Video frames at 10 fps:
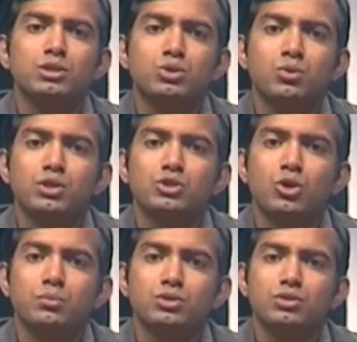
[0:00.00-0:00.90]
storage
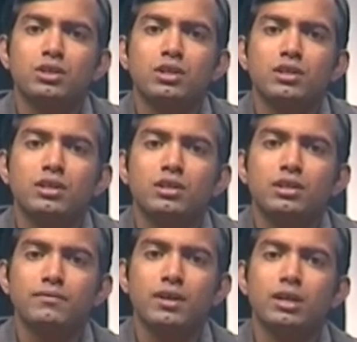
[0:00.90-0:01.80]
option
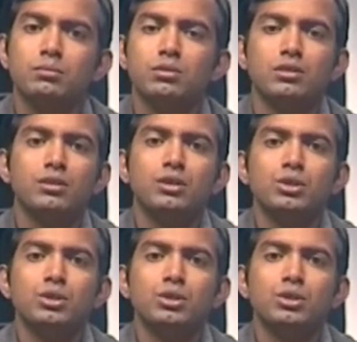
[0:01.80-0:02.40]
currently available.